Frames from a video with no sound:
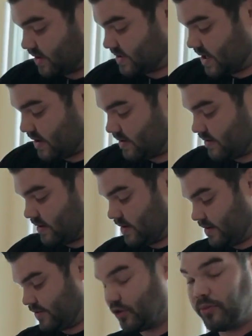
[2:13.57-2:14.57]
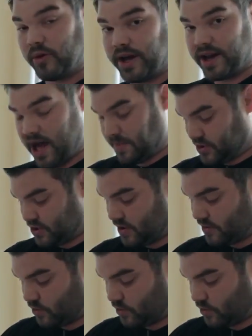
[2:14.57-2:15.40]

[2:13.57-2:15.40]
It's at uh, two point eight aperture,